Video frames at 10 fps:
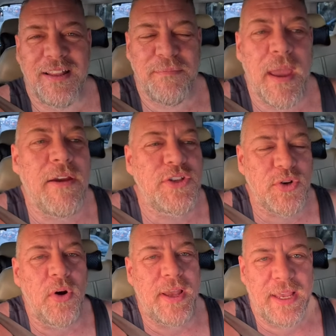Mary
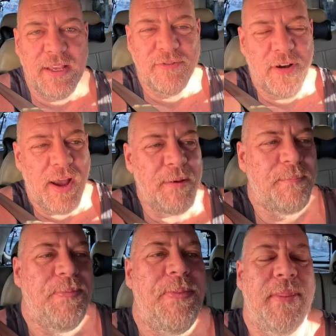Joy, right?
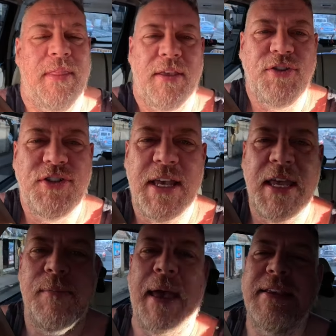
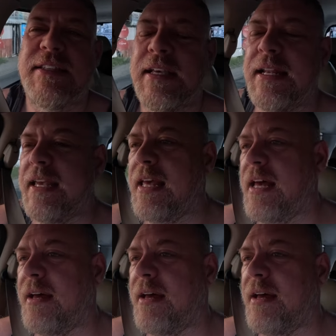She basically,